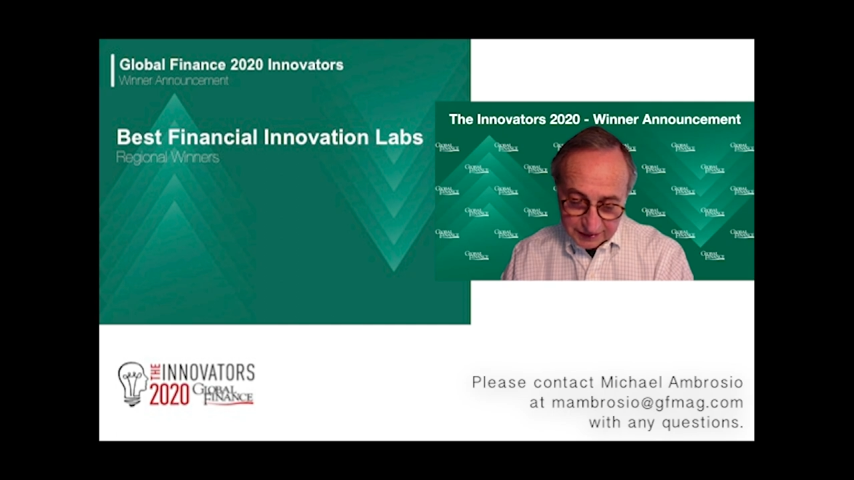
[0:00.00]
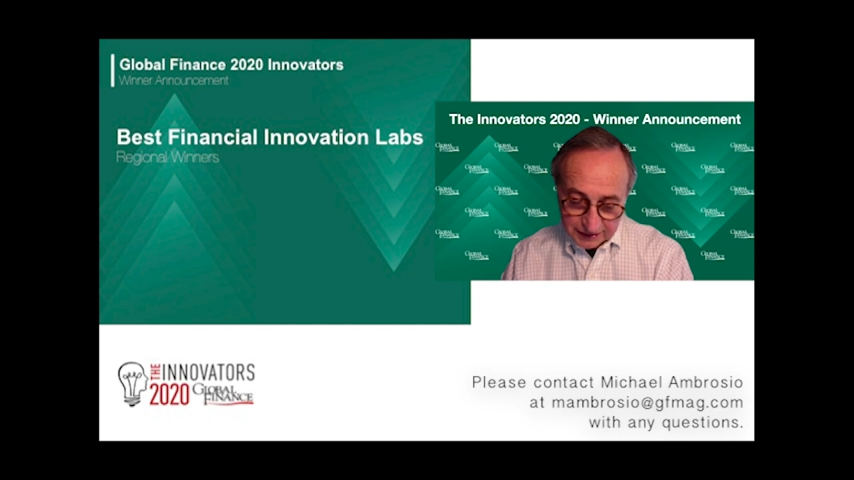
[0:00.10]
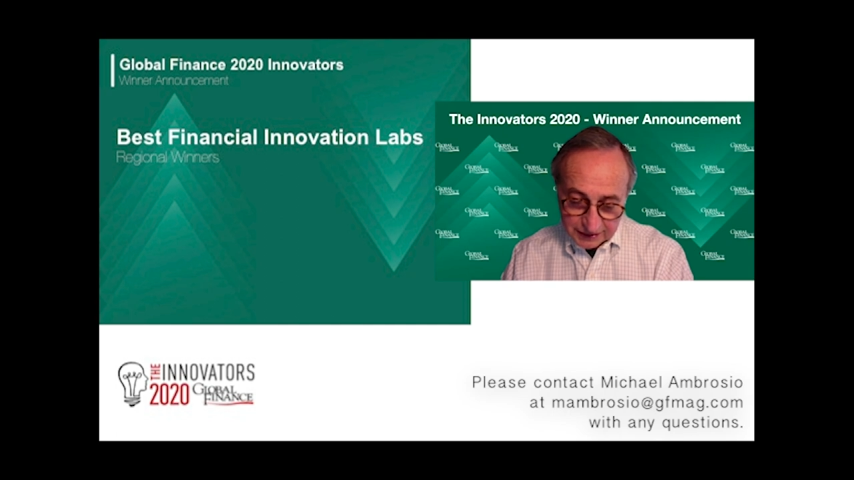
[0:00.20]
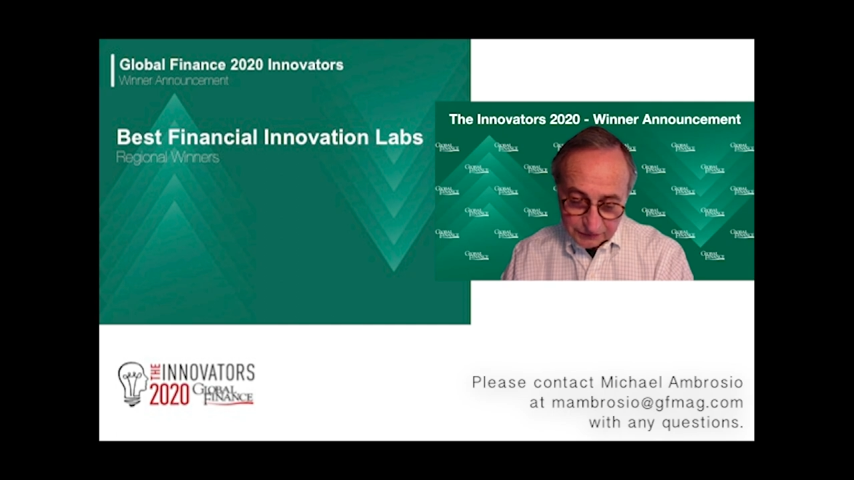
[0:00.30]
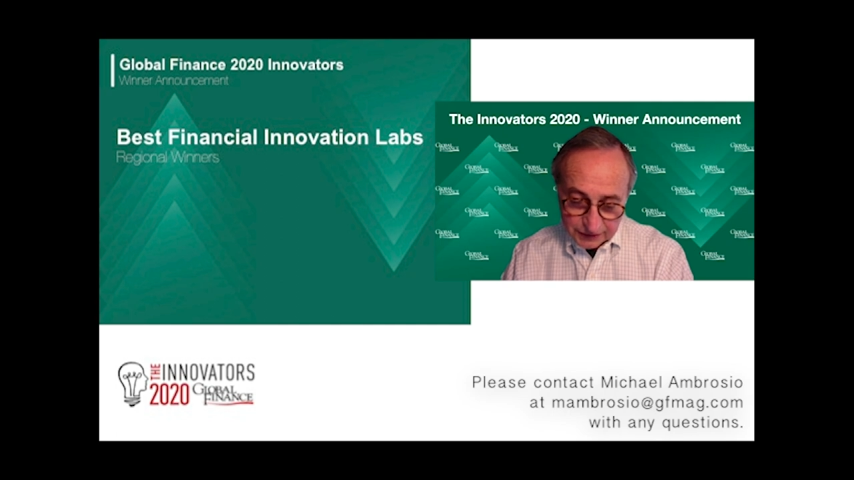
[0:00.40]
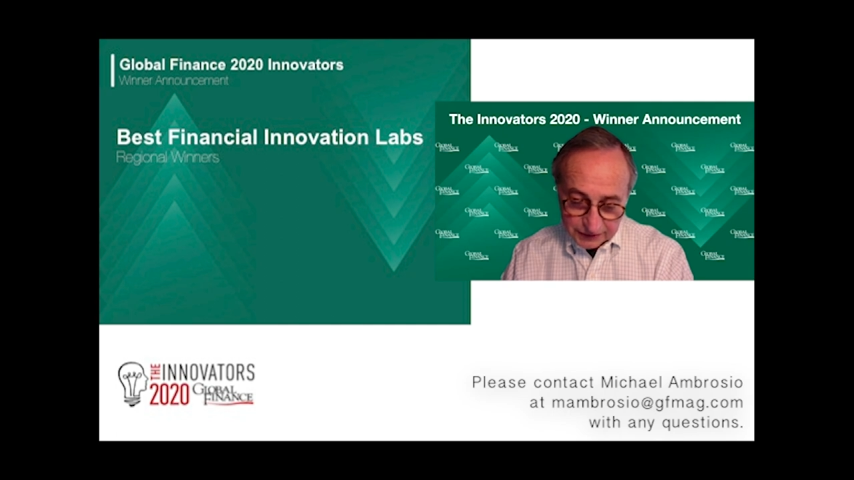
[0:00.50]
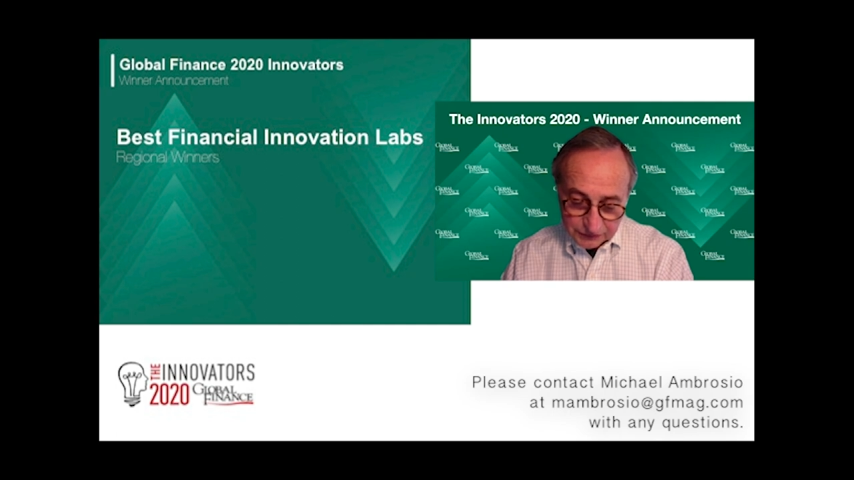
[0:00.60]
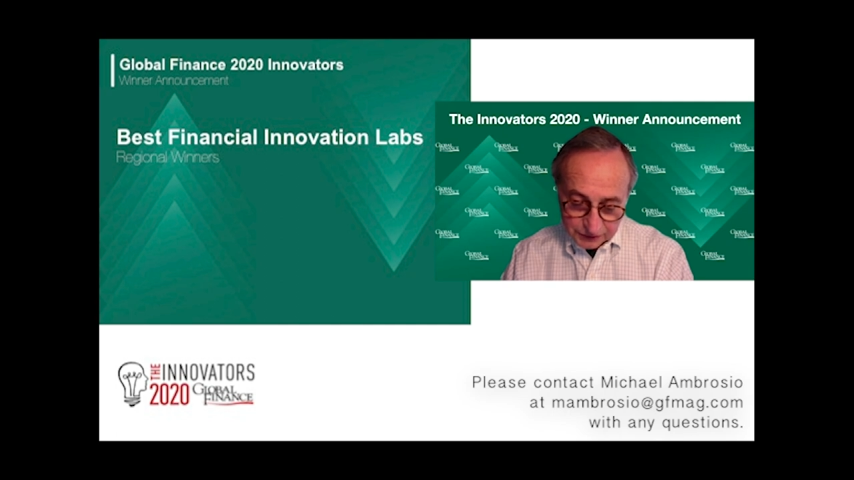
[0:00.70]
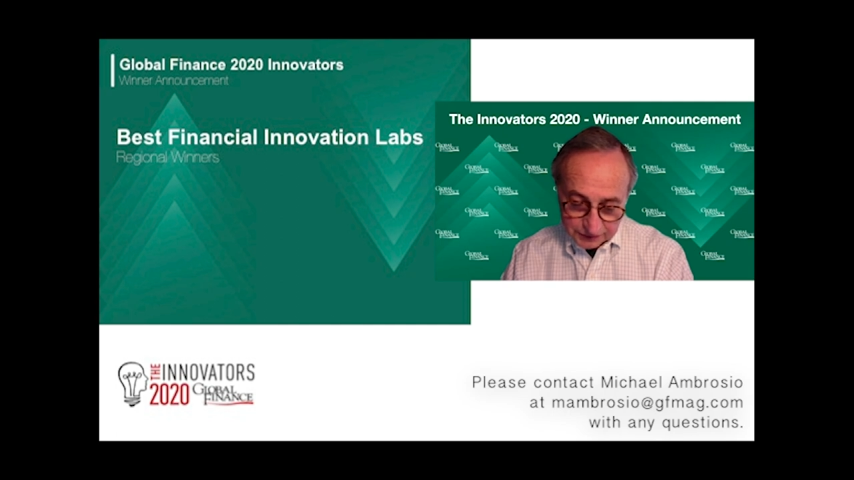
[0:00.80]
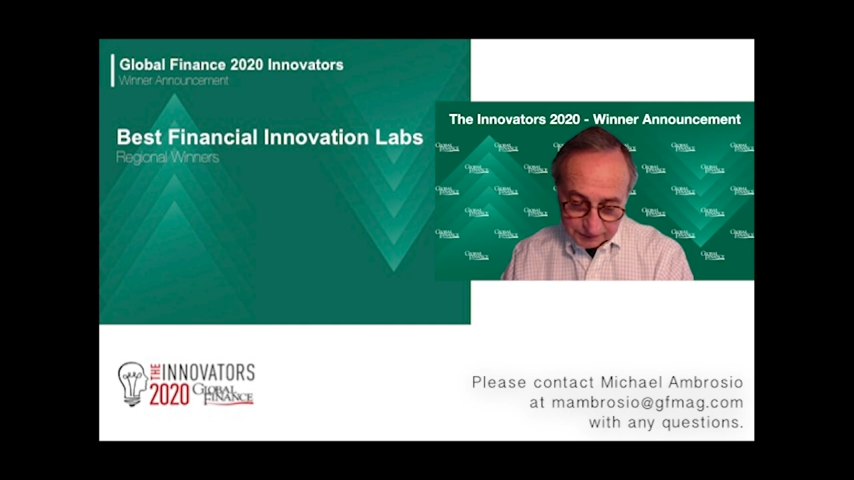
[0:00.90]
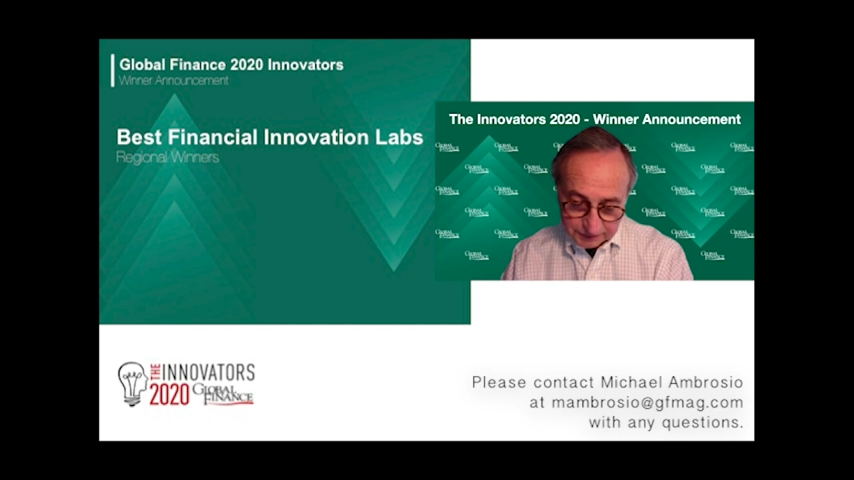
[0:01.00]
in Frankfurt